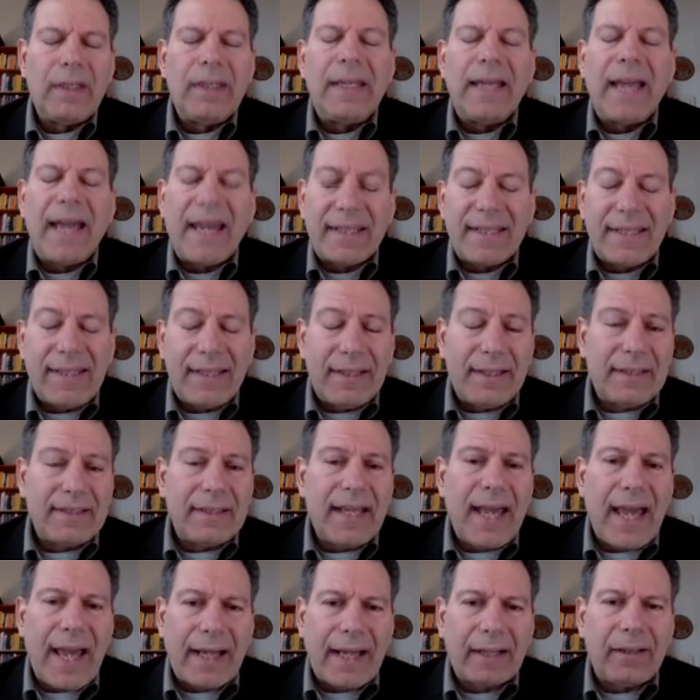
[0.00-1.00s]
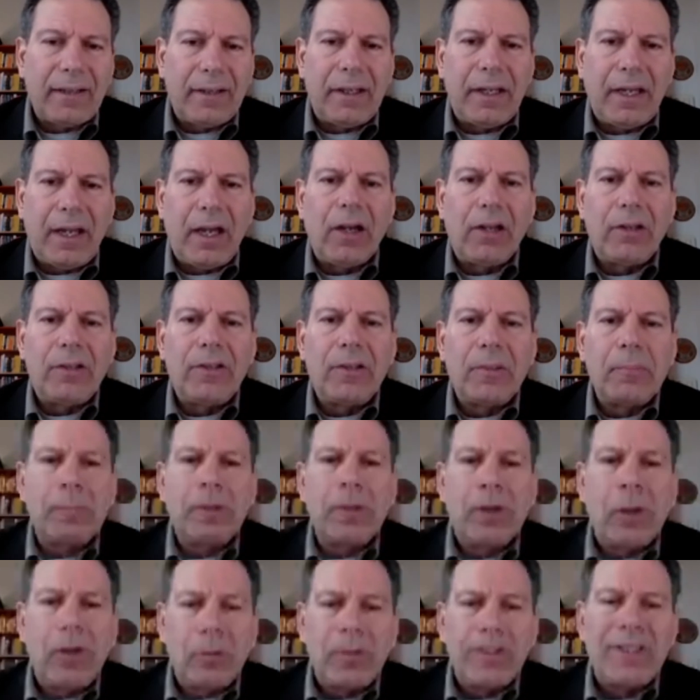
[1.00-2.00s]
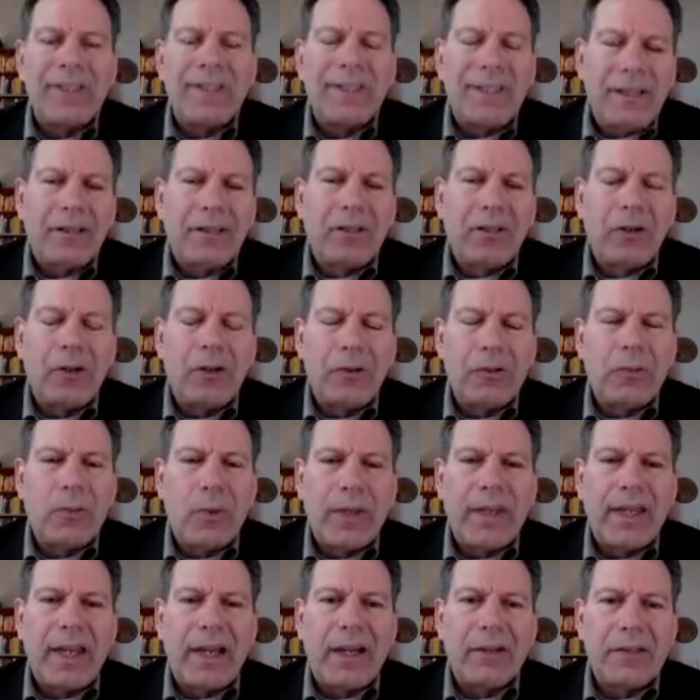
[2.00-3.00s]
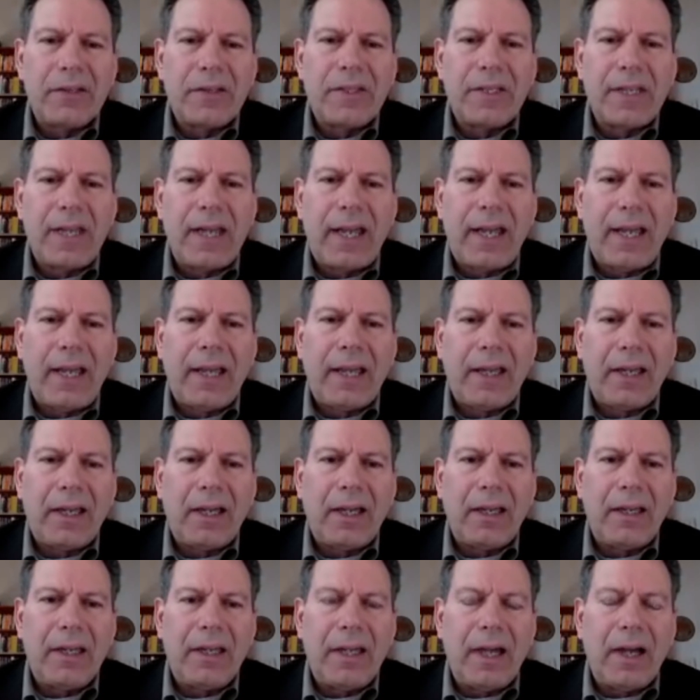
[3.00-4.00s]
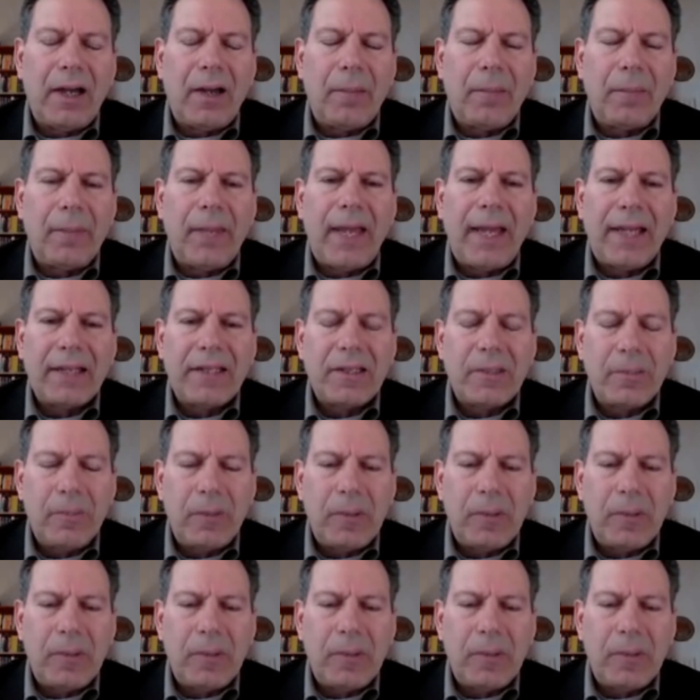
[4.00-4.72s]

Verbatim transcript: Yes, exactly. Diplomacy, it goes without saying, has